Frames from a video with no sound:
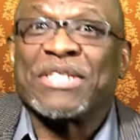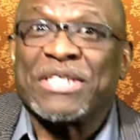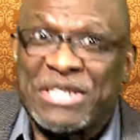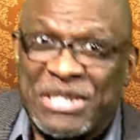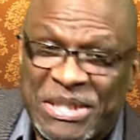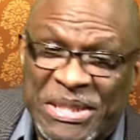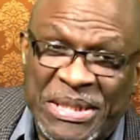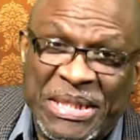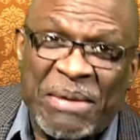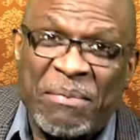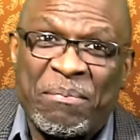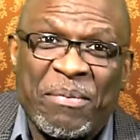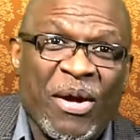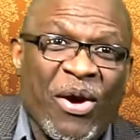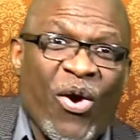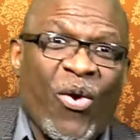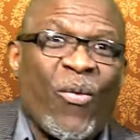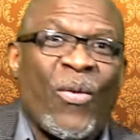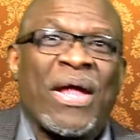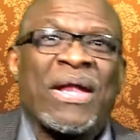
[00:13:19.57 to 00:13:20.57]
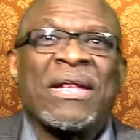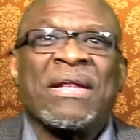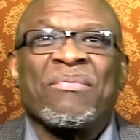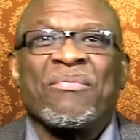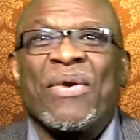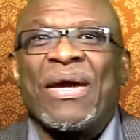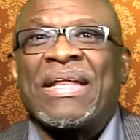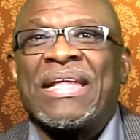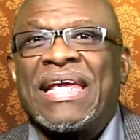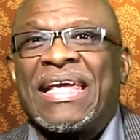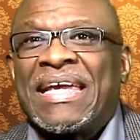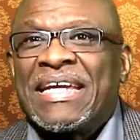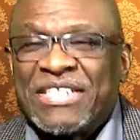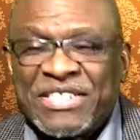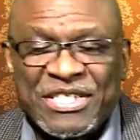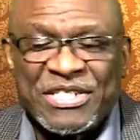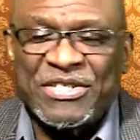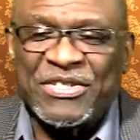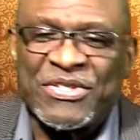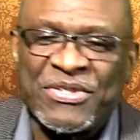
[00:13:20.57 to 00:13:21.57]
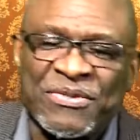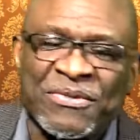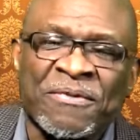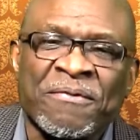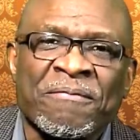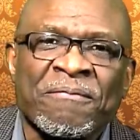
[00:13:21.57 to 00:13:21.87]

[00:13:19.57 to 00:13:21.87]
sleep when he kisses you.